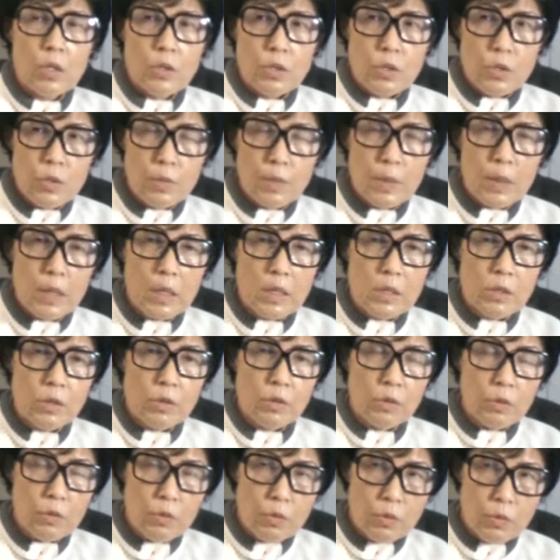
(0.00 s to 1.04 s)
To be
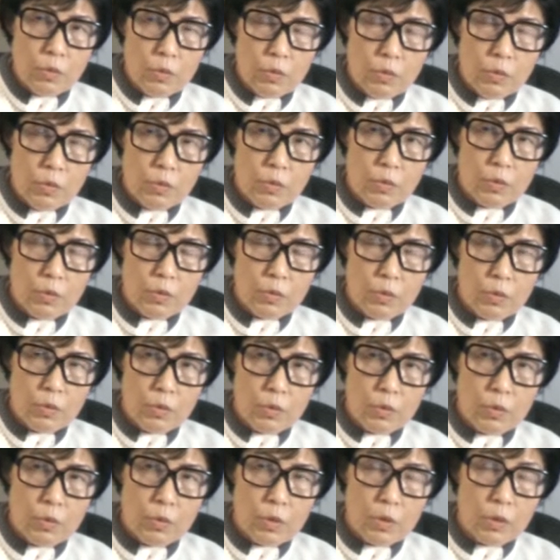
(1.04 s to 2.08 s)
excluded
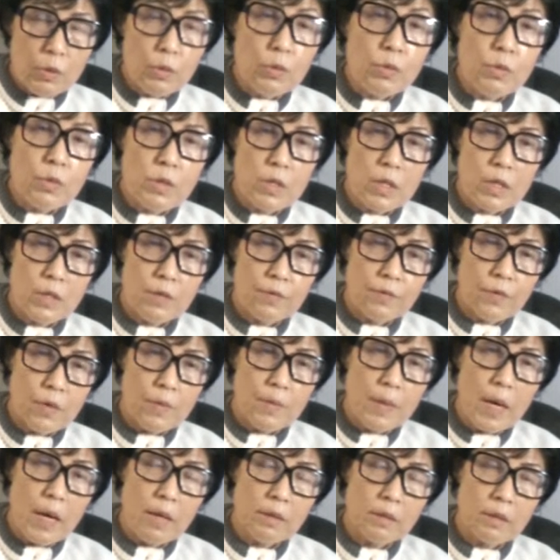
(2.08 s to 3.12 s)

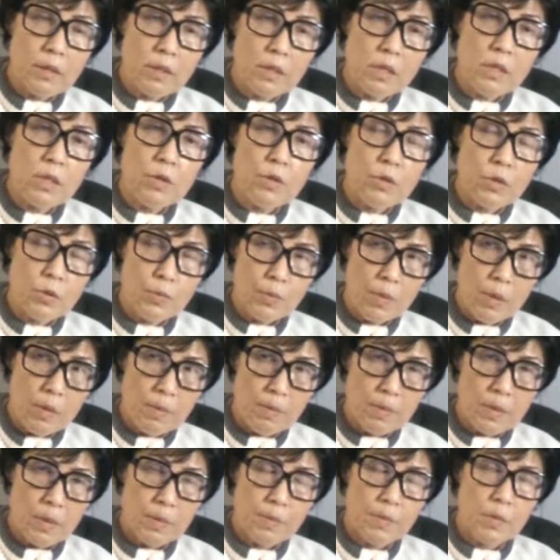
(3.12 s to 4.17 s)
from other serious
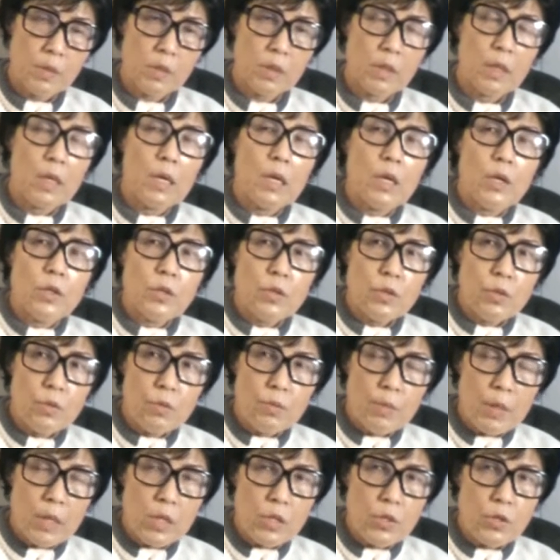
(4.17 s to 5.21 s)
problems, to
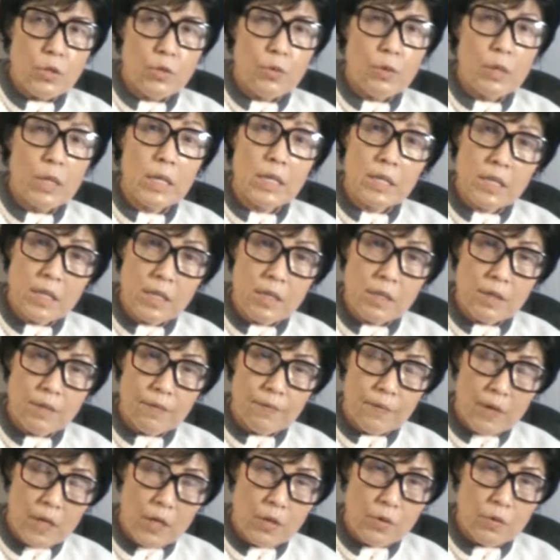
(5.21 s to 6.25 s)
make sure it is
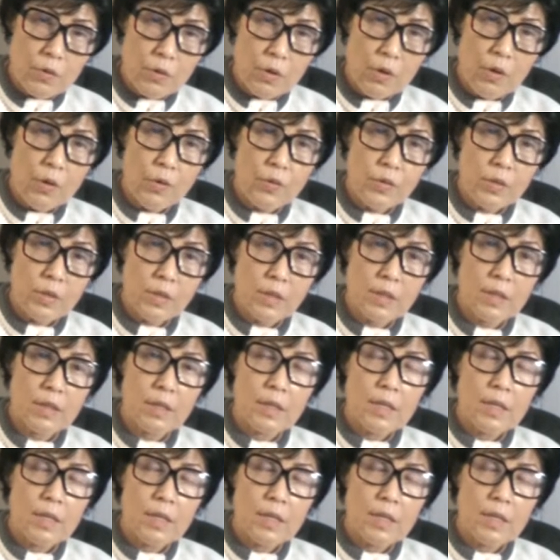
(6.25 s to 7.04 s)
viral-caused